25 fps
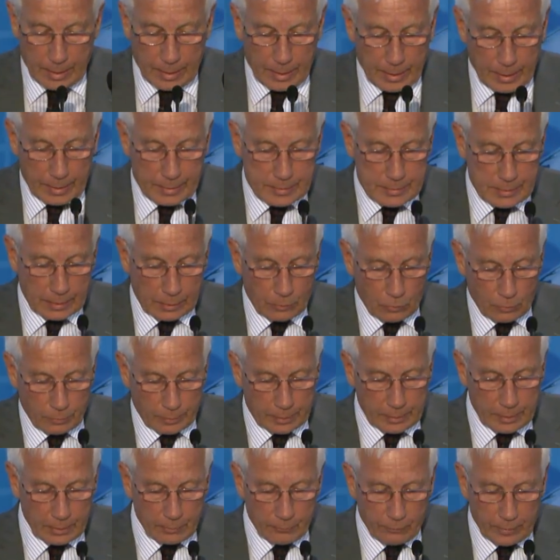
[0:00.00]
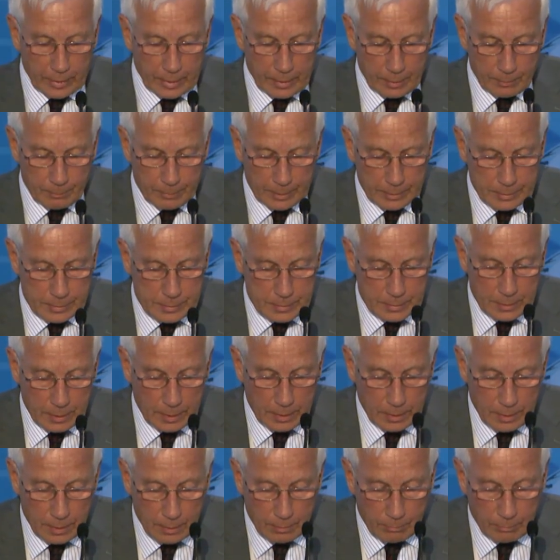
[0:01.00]
A security environment
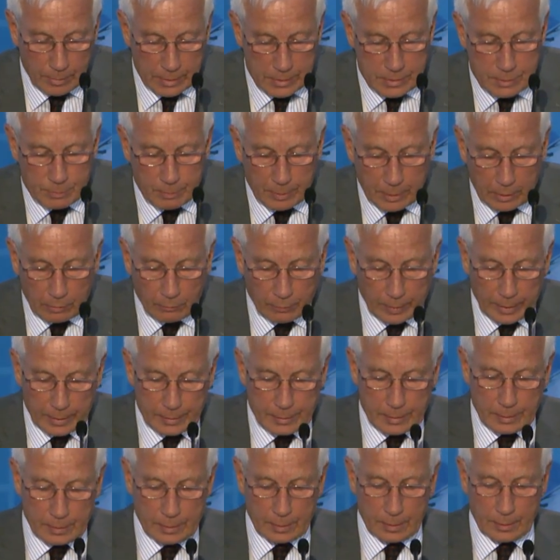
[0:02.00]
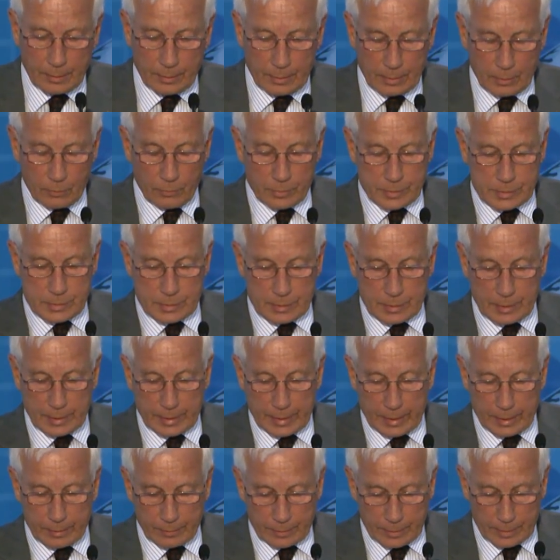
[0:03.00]
must be created in the OSCE
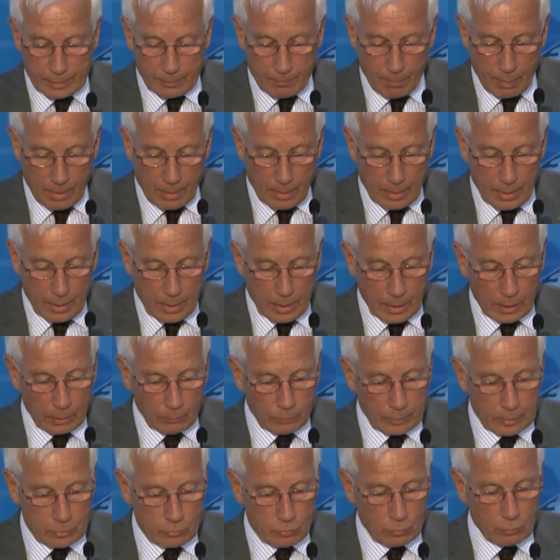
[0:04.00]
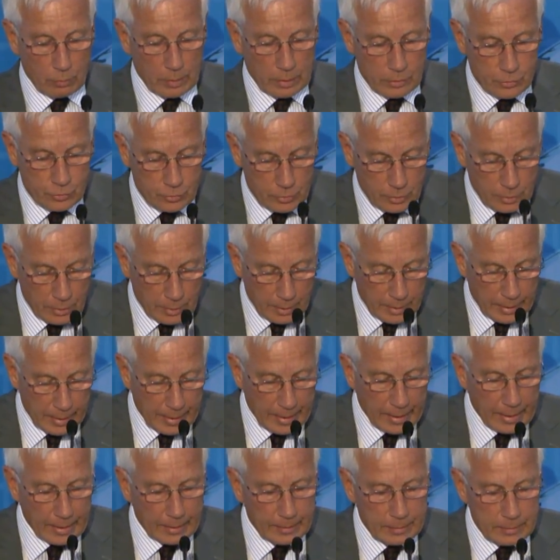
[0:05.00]
area in which Russia
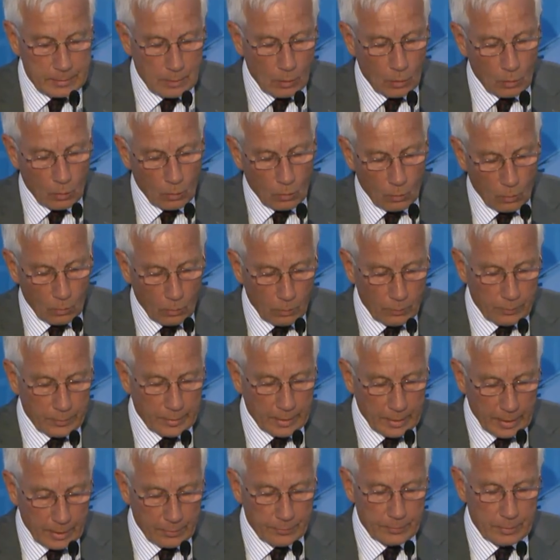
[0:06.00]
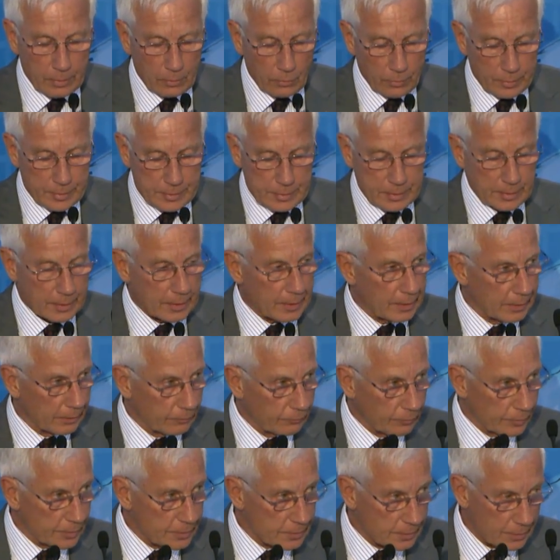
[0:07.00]
and all the other OSCE
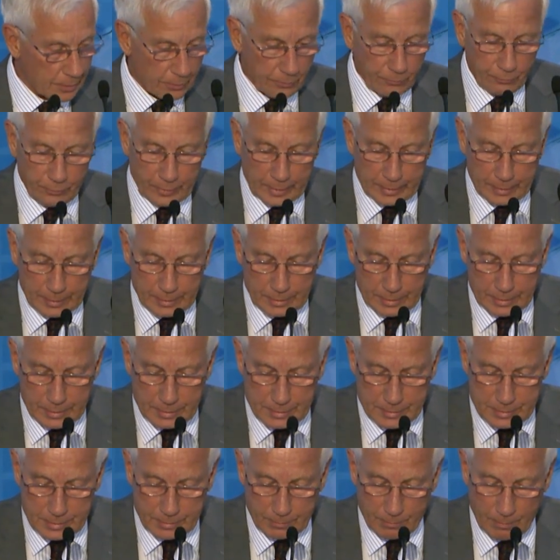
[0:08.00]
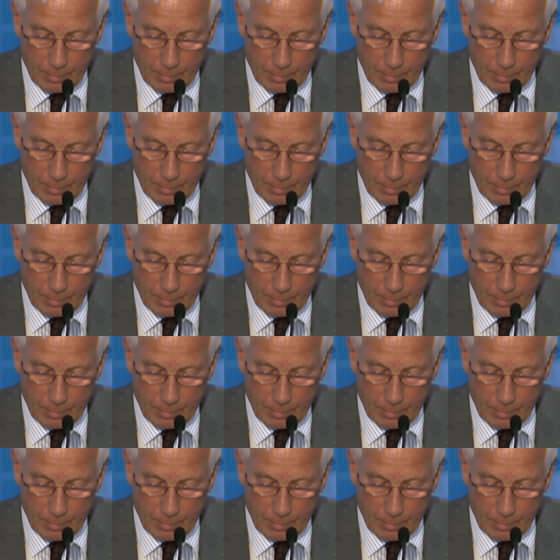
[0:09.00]
countries feel at ease.